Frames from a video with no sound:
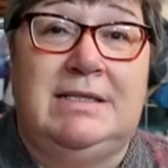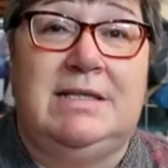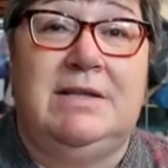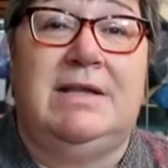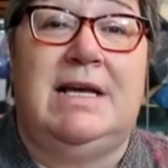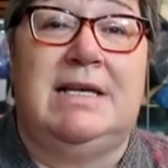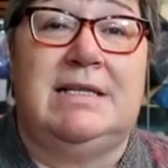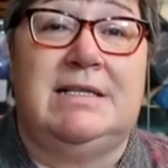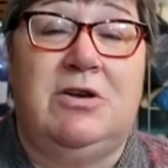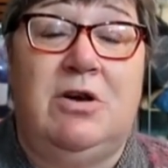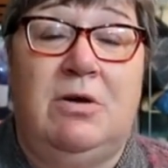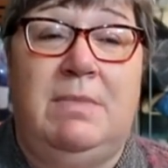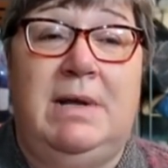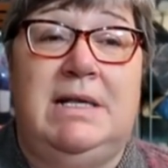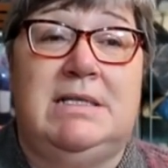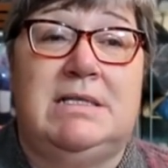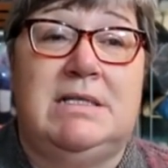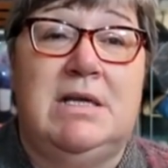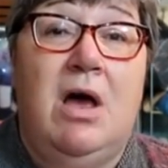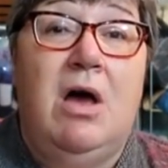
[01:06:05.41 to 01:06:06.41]
So that's
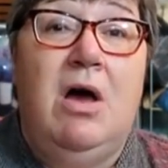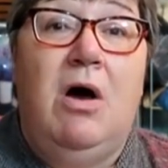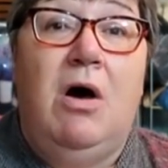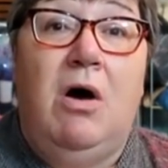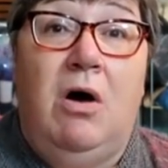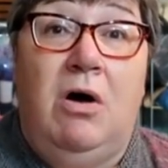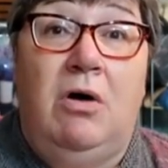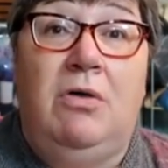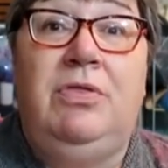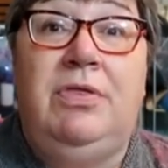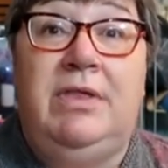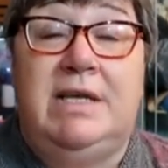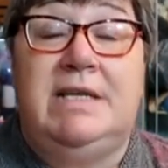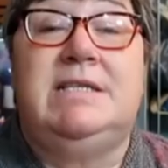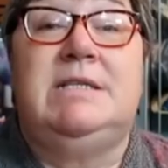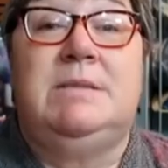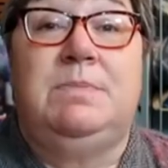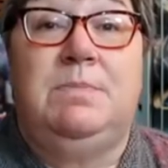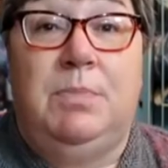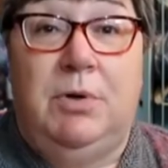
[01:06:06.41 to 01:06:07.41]
comments on
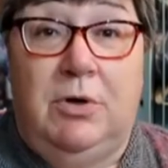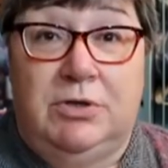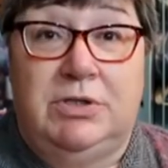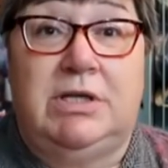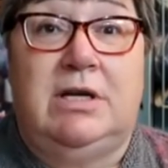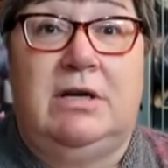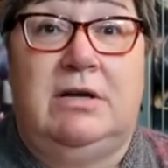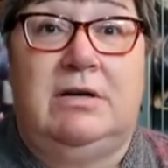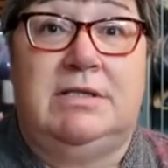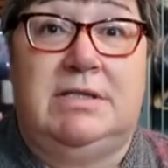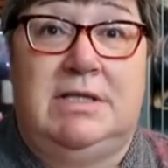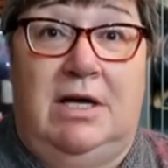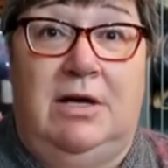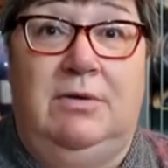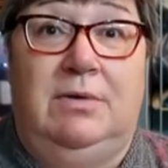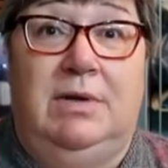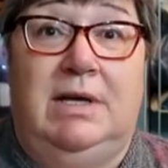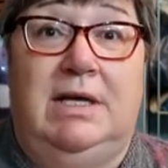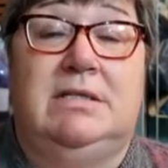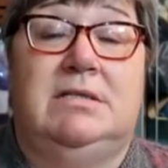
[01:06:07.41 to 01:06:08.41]
this podcast
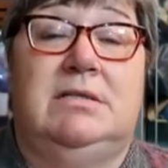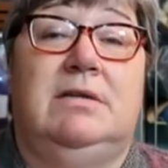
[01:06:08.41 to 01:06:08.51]
only.